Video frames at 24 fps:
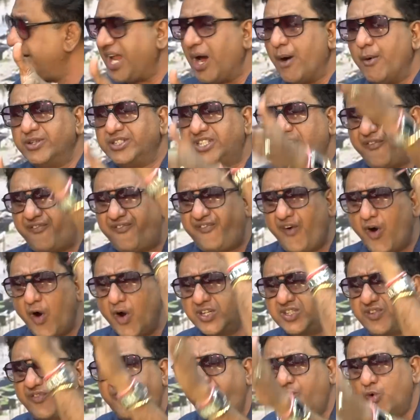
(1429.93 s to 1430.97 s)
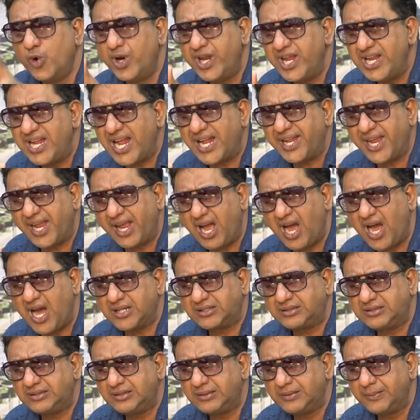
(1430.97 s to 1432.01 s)
That was the first fooling that they
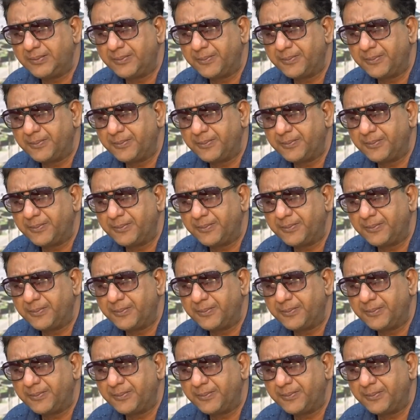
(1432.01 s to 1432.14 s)
got.